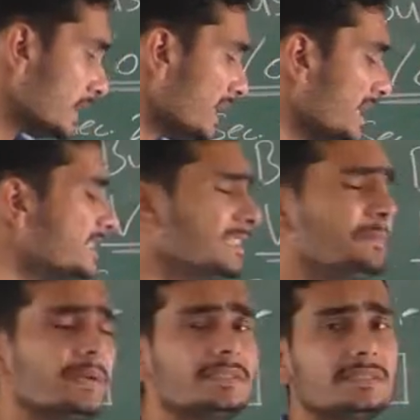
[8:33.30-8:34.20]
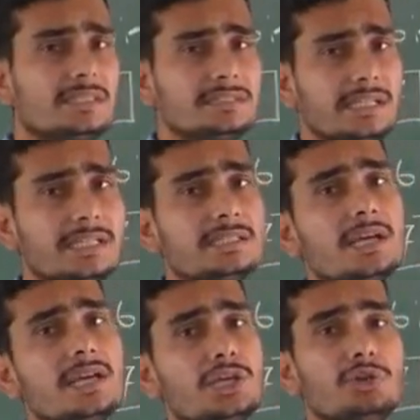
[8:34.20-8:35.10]
In a simple sense,
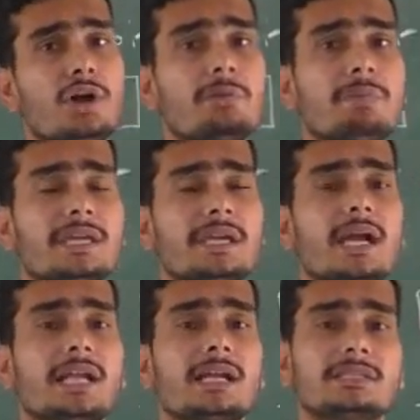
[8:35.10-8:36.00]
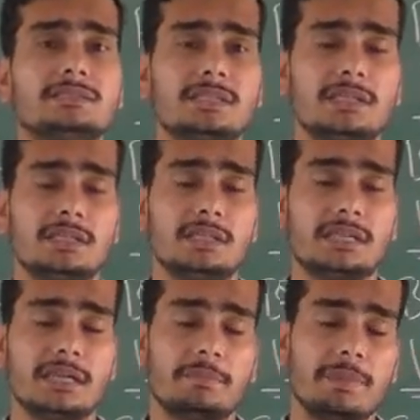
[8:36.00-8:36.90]
you are making a
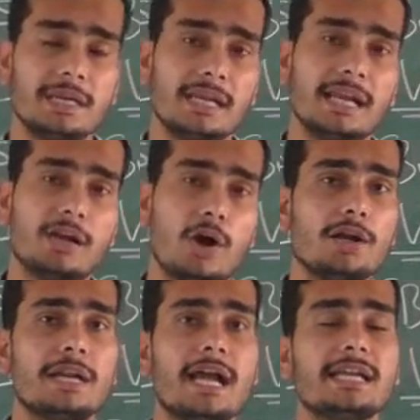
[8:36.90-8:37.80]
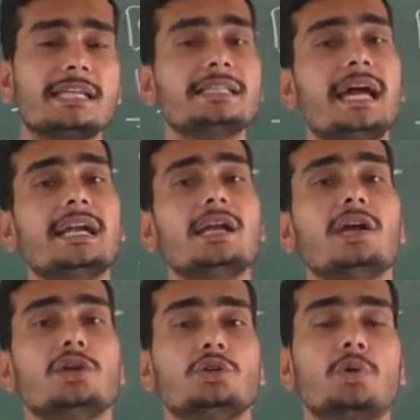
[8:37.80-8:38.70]
contract in
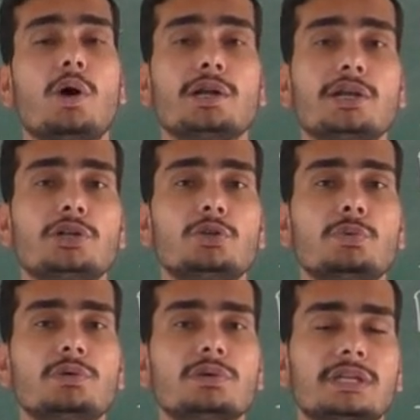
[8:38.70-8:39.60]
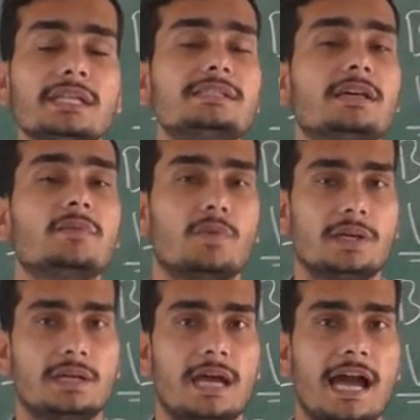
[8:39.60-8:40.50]
that you wanted to kill
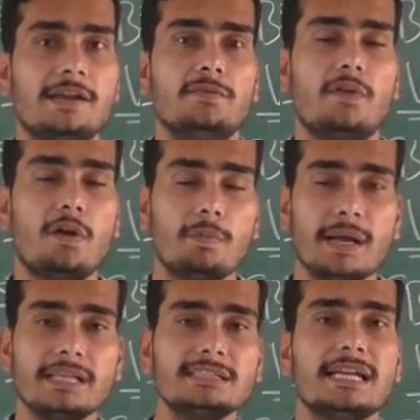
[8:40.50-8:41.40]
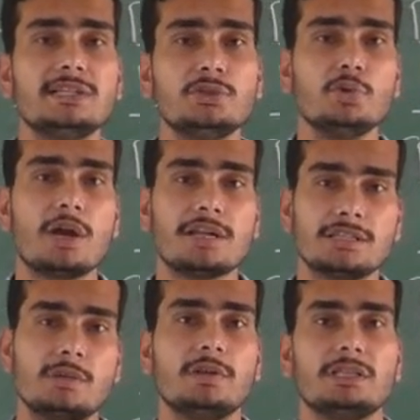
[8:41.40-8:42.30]
someone, and from against that you are
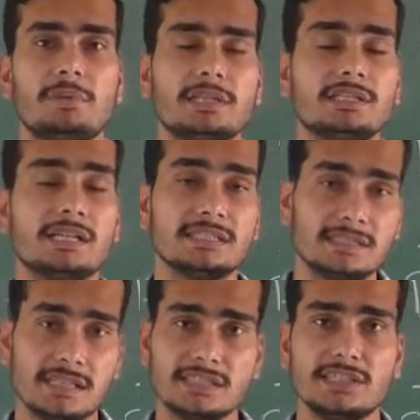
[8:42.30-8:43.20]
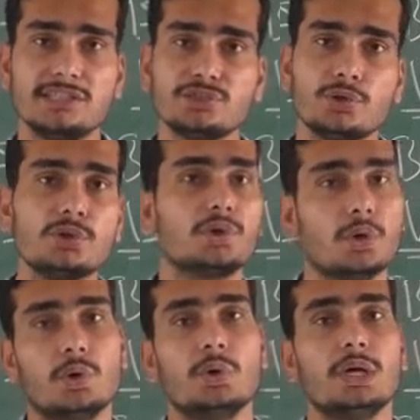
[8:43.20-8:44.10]
receiving the money. The consideration is good? No.